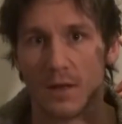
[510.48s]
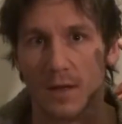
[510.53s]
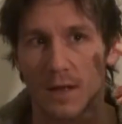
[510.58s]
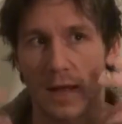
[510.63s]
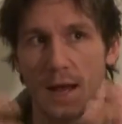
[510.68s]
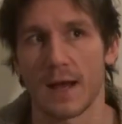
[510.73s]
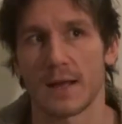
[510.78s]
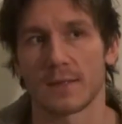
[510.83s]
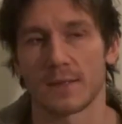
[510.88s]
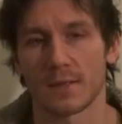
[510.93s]

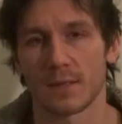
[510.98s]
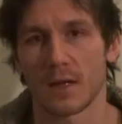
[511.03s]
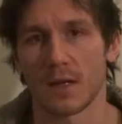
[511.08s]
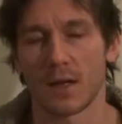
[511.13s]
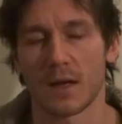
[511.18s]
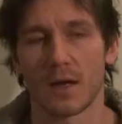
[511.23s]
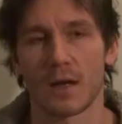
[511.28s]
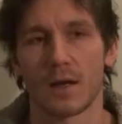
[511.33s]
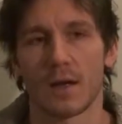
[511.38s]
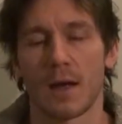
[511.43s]
has
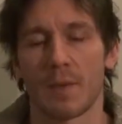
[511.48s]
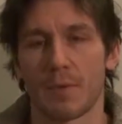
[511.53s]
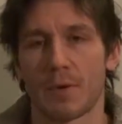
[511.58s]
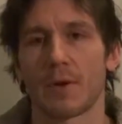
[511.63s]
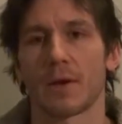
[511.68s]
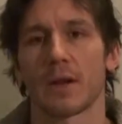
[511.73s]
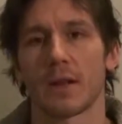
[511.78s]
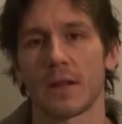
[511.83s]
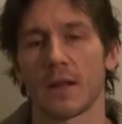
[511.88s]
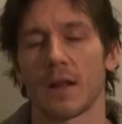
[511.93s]

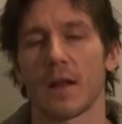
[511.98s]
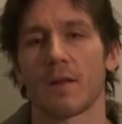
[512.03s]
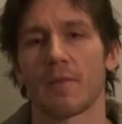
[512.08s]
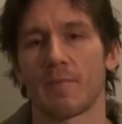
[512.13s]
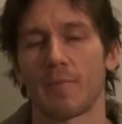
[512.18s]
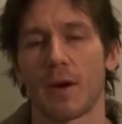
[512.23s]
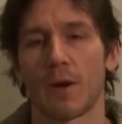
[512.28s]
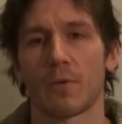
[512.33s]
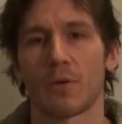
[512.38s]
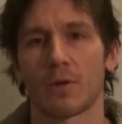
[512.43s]
apparently a lot of
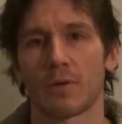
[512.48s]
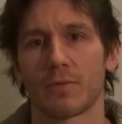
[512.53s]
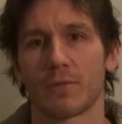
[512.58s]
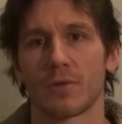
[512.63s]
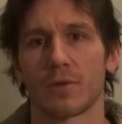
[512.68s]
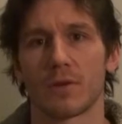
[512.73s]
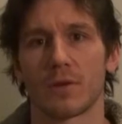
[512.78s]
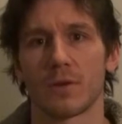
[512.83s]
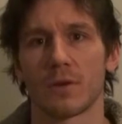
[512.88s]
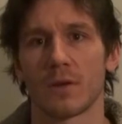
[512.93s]
power
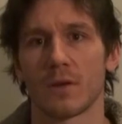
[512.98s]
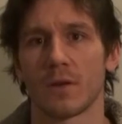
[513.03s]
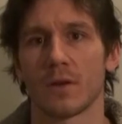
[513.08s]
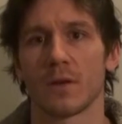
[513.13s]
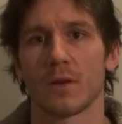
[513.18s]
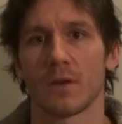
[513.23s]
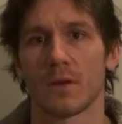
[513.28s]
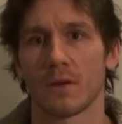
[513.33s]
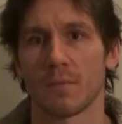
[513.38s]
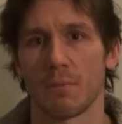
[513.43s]
over
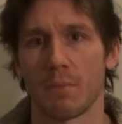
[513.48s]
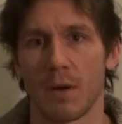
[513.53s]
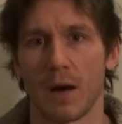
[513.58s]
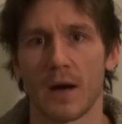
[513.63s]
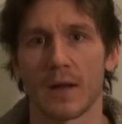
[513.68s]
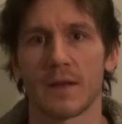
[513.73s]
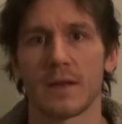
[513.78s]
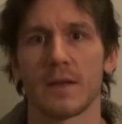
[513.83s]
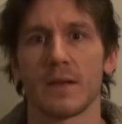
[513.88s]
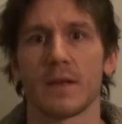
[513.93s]

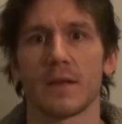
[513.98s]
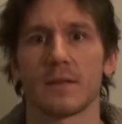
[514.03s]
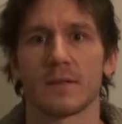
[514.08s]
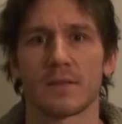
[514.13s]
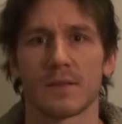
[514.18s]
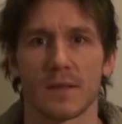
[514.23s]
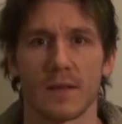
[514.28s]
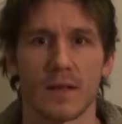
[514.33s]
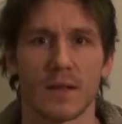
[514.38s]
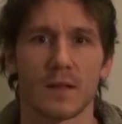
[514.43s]
body and
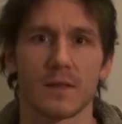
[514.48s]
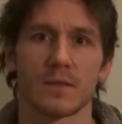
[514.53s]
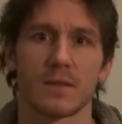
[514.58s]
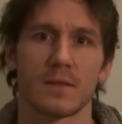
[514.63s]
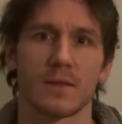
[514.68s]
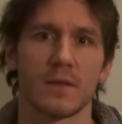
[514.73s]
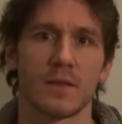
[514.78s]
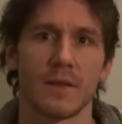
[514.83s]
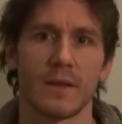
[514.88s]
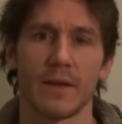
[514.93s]
cells
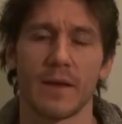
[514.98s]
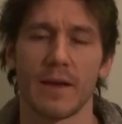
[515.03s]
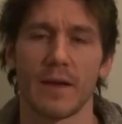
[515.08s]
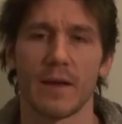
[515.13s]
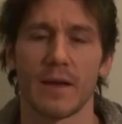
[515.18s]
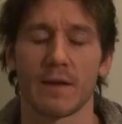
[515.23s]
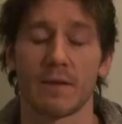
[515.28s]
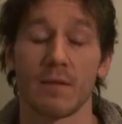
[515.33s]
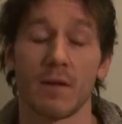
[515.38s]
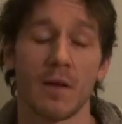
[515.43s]
and DNA,
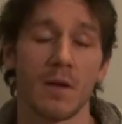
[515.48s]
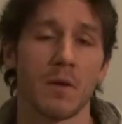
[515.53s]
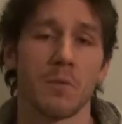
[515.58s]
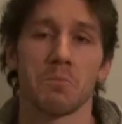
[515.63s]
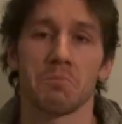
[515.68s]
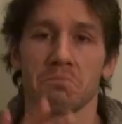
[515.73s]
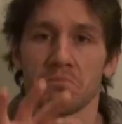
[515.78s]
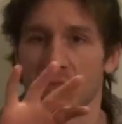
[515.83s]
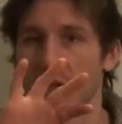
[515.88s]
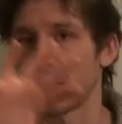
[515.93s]
and
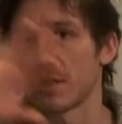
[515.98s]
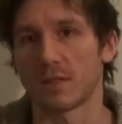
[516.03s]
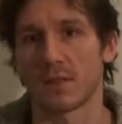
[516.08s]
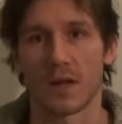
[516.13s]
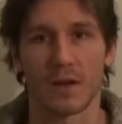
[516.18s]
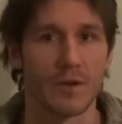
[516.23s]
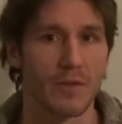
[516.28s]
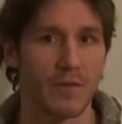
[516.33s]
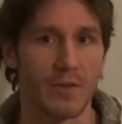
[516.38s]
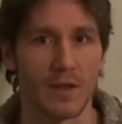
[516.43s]
that's
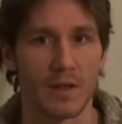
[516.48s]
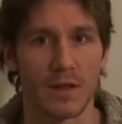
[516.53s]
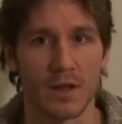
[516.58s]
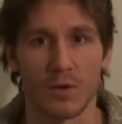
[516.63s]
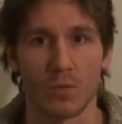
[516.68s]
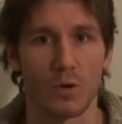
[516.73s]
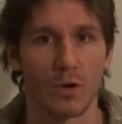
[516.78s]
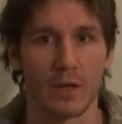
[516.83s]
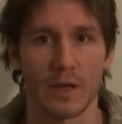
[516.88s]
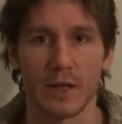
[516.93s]
another thing. I
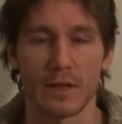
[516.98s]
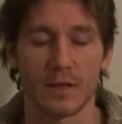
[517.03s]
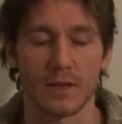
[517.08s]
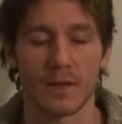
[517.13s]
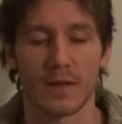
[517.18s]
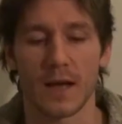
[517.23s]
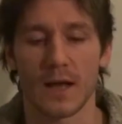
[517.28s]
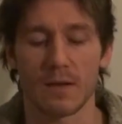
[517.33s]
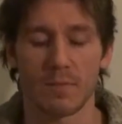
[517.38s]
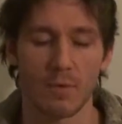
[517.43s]
don't want to get in
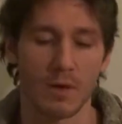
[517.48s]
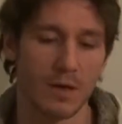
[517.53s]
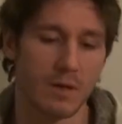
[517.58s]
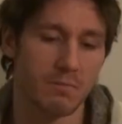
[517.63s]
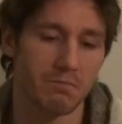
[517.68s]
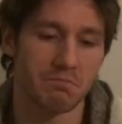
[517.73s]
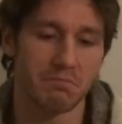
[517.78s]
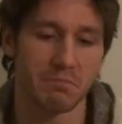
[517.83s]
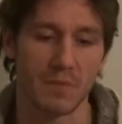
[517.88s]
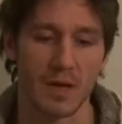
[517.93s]
that,
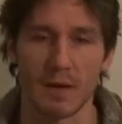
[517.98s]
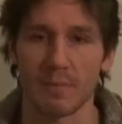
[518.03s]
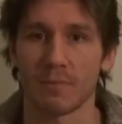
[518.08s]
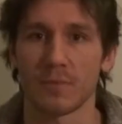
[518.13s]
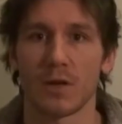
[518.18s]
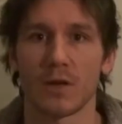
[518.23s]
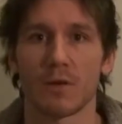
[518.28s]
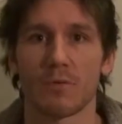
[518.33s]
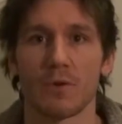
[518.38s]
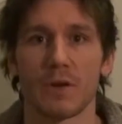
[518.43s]
but I'm
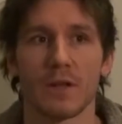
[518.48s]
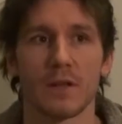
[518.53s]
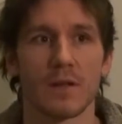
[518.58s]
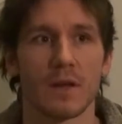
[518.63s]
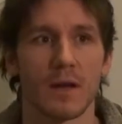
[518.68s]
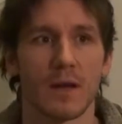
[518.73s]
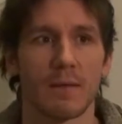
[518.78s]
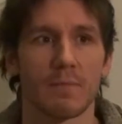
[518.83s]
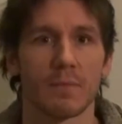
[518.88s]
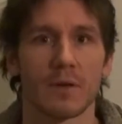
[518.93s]
gonna read.
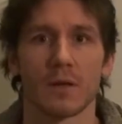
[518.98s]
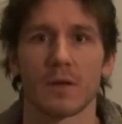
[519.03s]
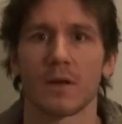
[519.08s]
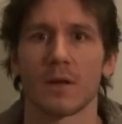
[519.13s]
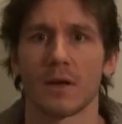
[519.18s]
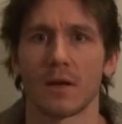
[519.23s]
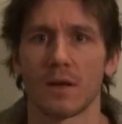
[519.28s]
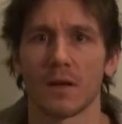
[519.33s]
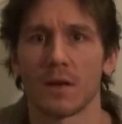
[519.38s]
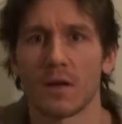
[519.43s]

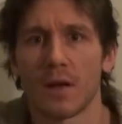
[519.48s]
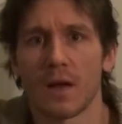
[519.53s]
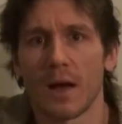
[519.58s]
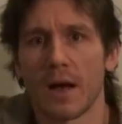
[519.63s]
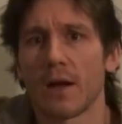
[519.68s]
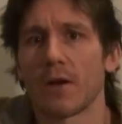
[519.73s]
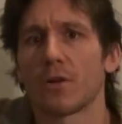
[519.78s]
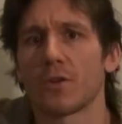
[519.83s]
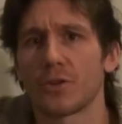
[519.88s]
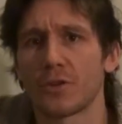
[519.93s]

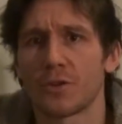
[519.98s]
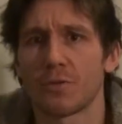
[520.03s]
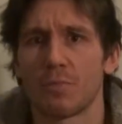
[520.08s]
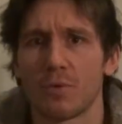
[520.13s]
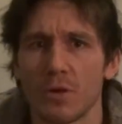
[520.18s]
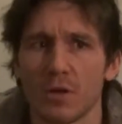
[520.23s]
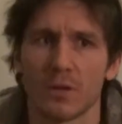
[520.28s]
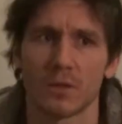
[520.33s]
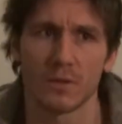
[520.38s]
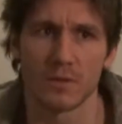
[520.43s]
I ordered a
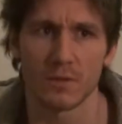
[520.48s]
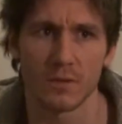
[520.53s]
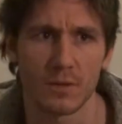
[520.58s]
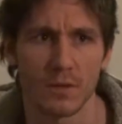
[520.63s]
book,